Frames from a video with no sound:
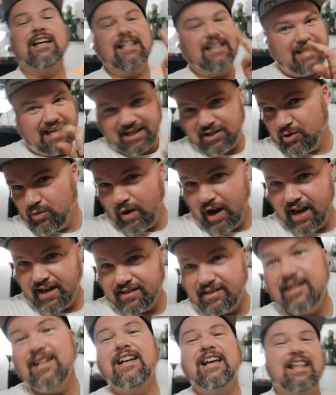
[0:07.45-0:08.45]
That's
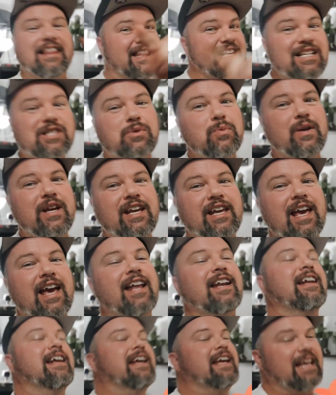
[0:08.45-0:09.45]
right. This
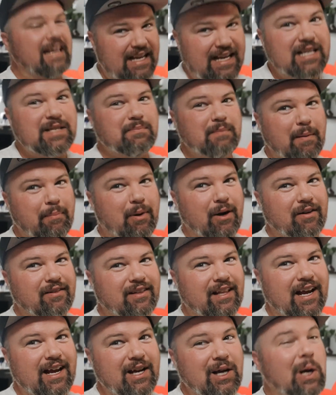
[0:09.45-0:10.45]
weekend is my
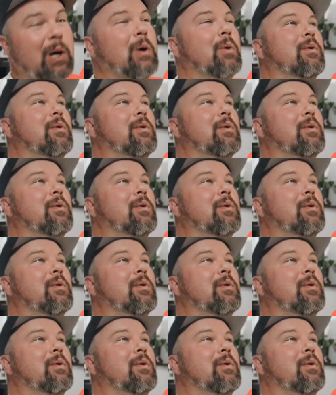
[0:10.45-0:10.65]
birthday,